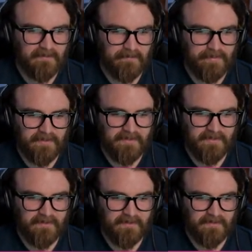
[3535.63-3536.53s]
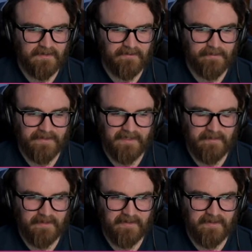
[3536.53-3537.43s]
but if I'm thinking
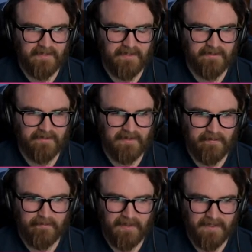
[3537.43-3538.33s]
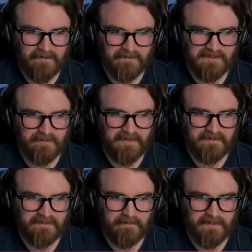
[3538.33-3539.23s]
about it in any other I might have
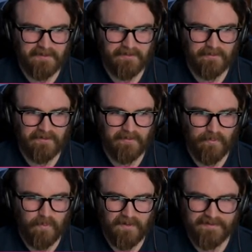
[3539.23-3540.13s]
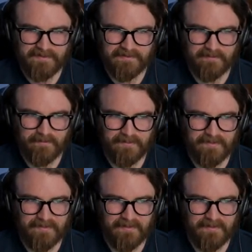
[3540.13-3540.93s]
spent some money on Aurum once, but